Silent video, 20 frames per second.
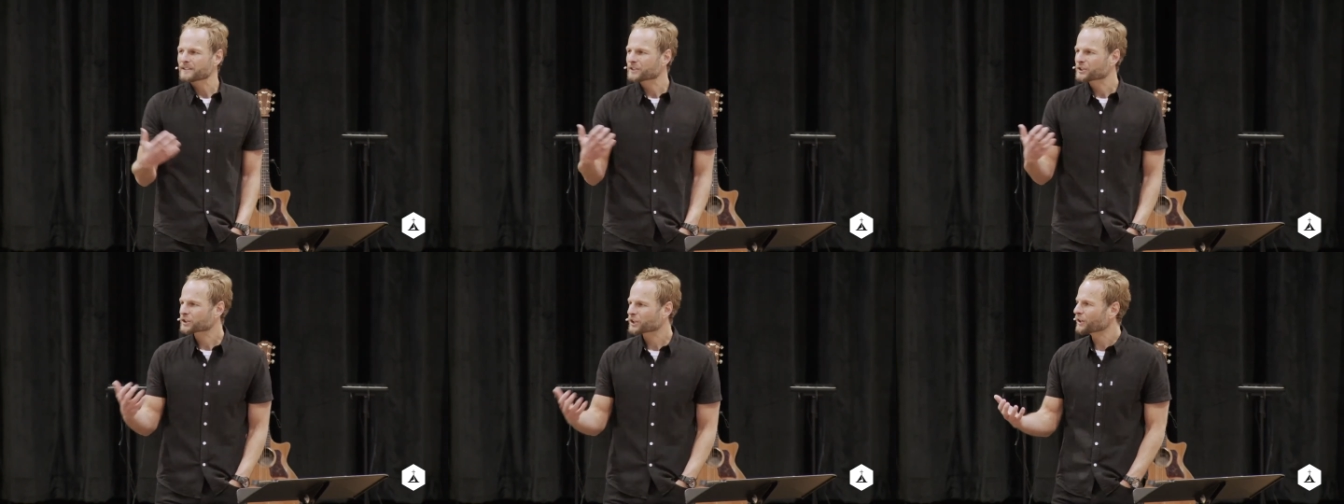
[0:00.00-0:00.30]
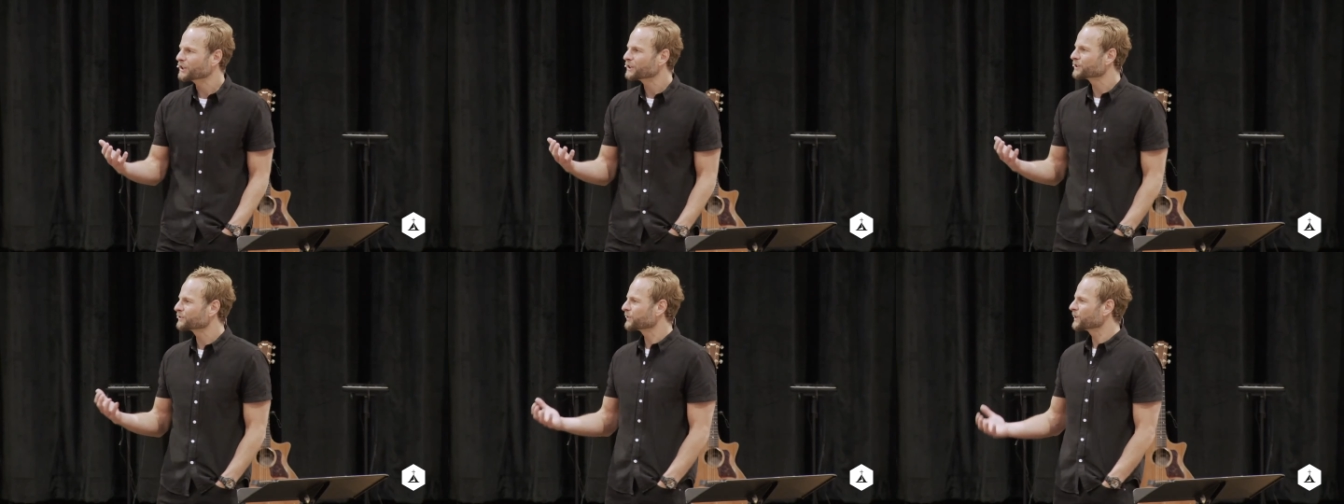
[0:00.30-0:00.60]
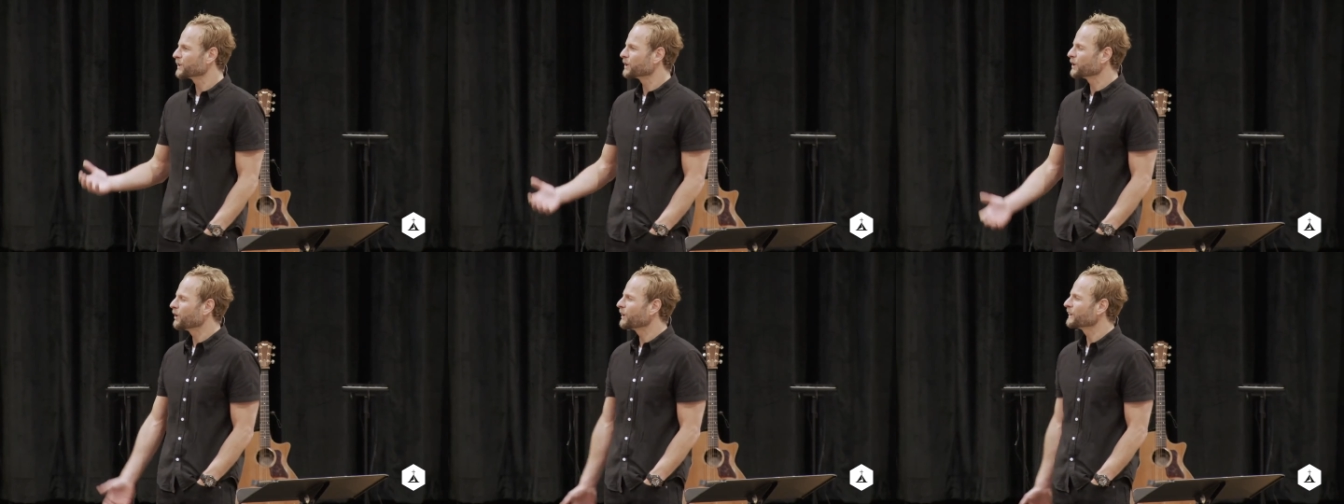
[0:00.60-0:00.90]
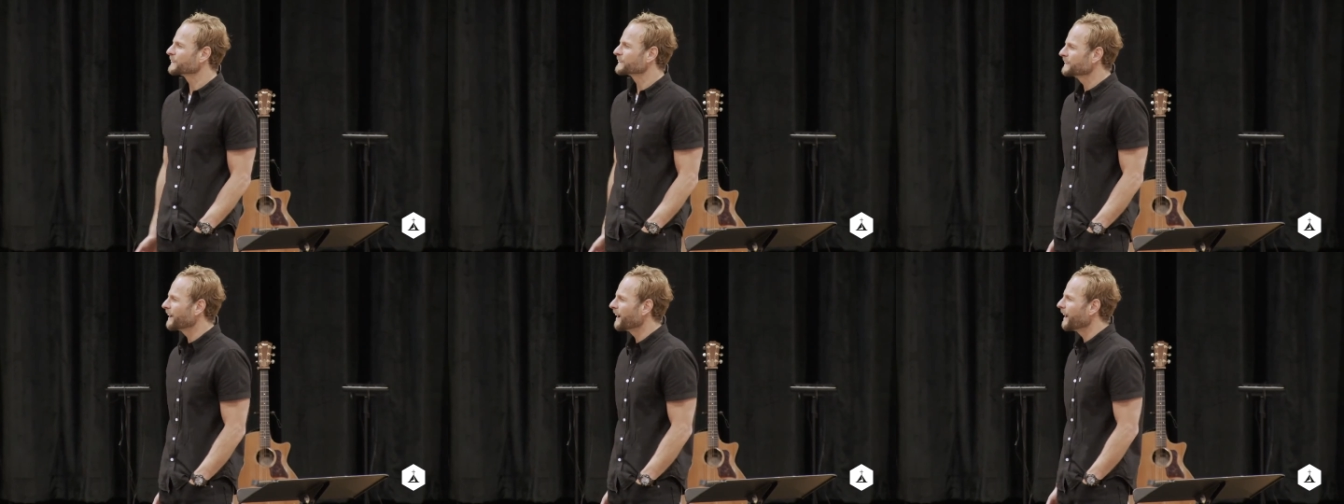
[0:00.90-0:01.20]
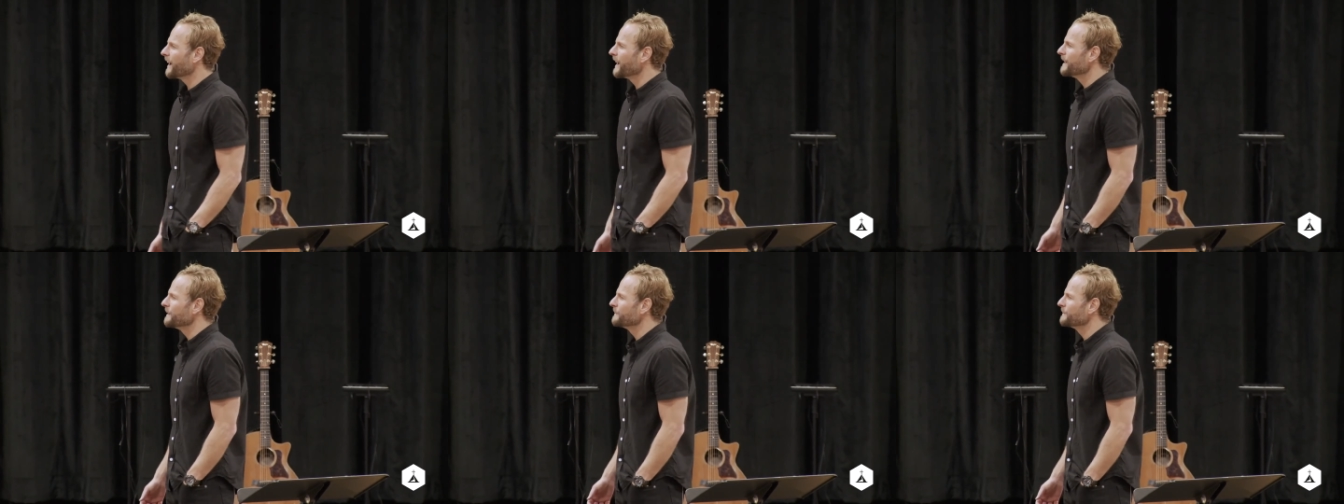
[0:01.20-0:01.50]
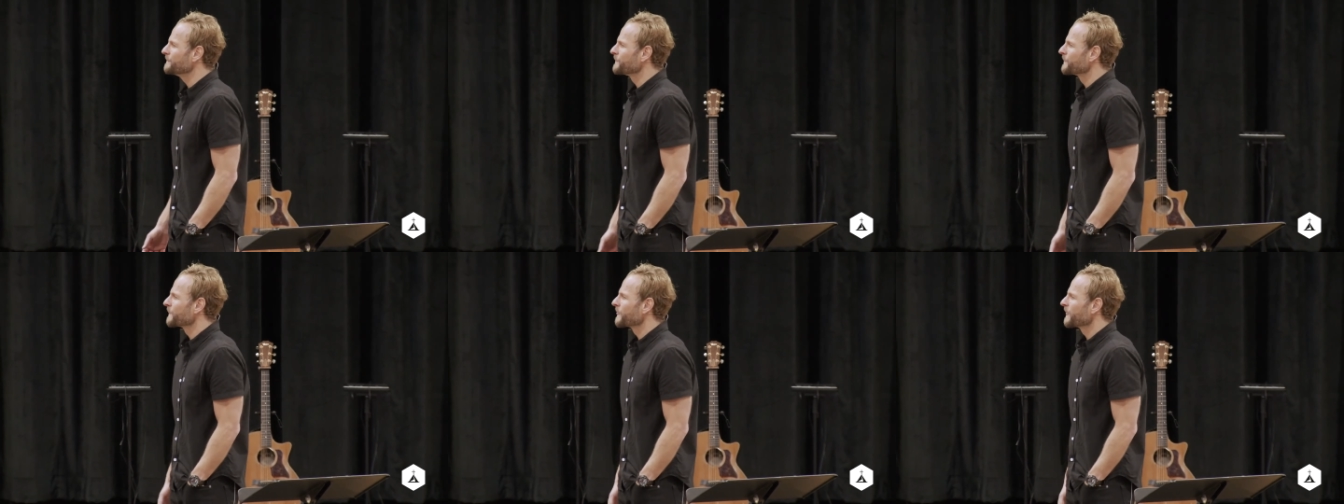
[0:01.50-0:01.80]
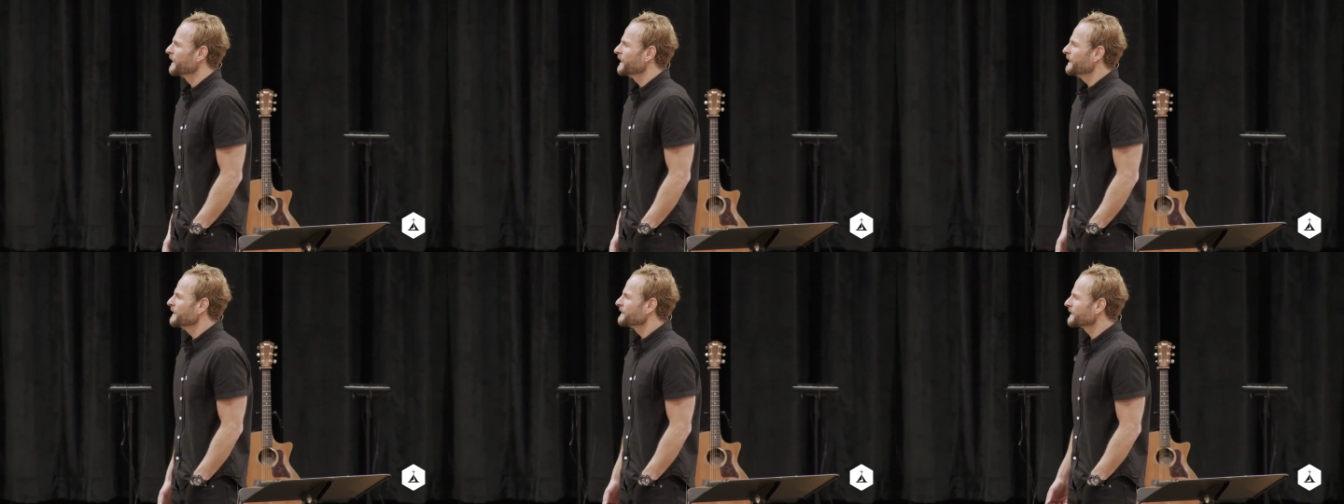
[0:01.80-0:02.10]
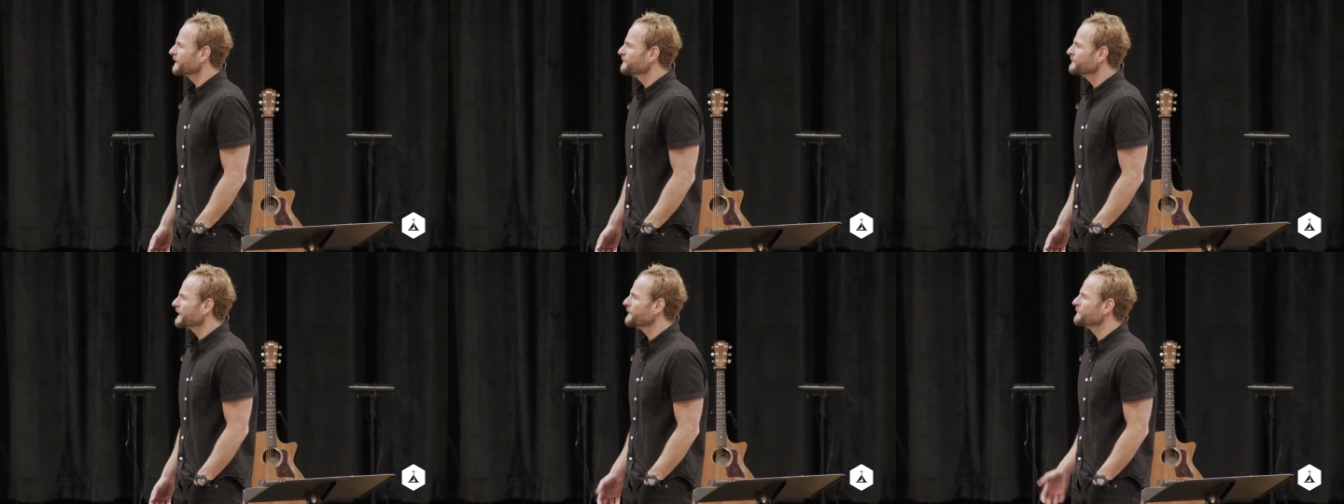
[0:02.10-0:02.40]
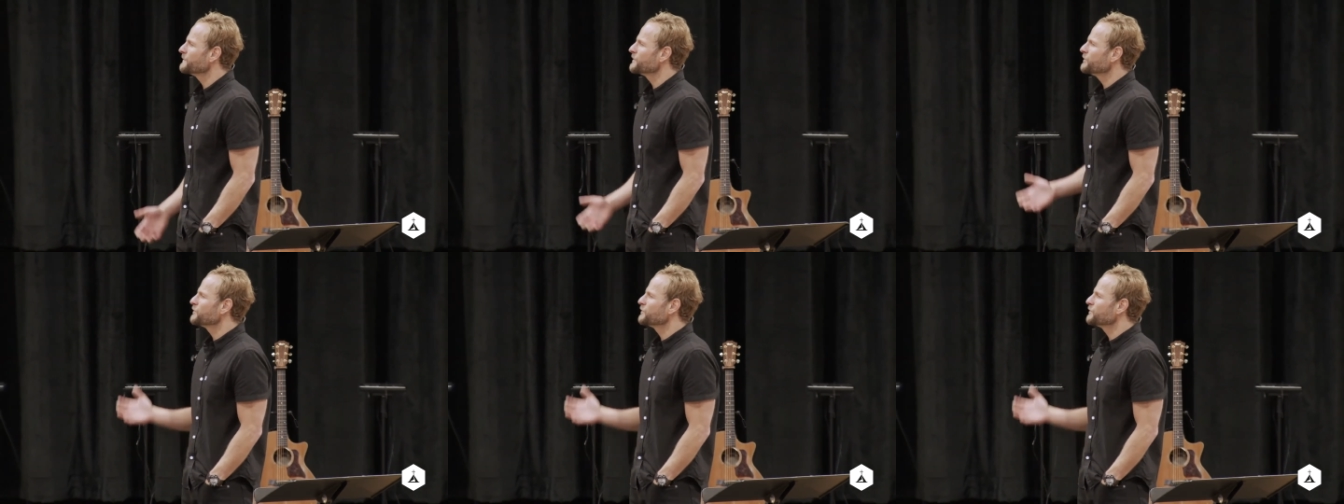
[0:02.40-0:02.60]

church for a long time, sometimes